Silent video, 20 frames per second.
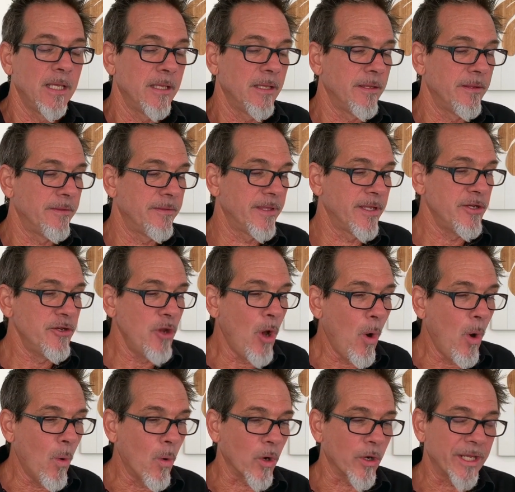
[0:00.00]
The
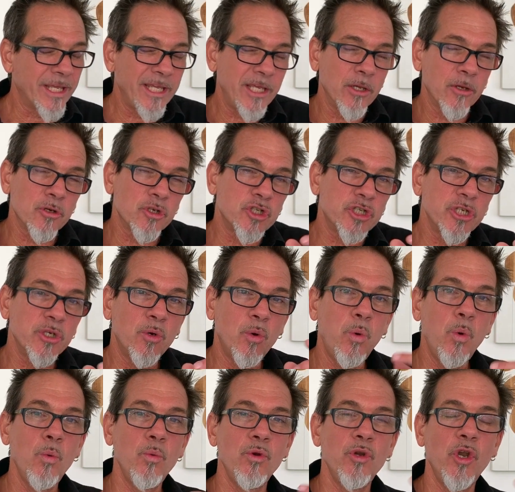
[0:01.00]
knower, he or she
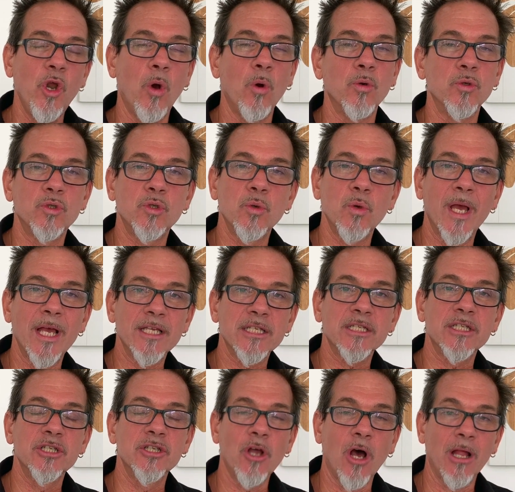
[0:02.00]
who knows, who
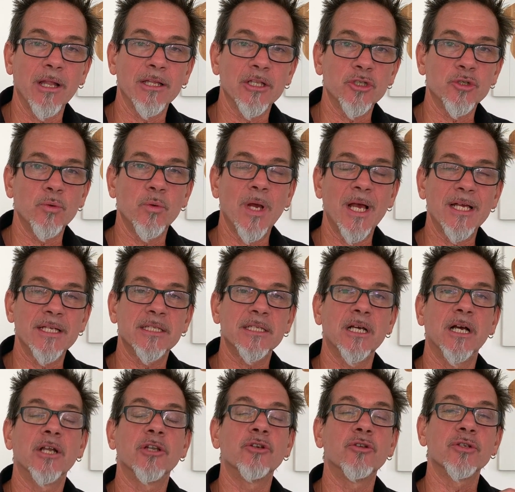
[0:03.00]
has knowledge, who
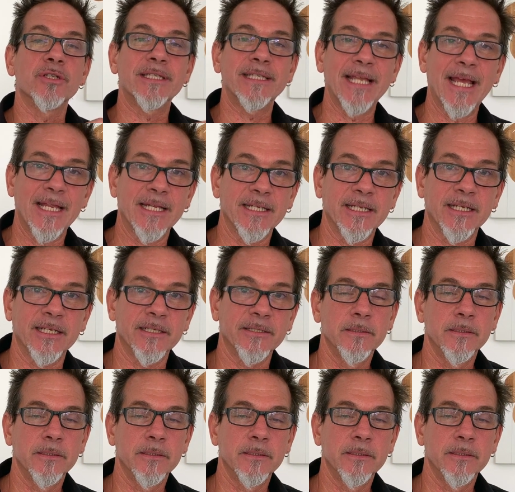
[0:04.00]
has understanding.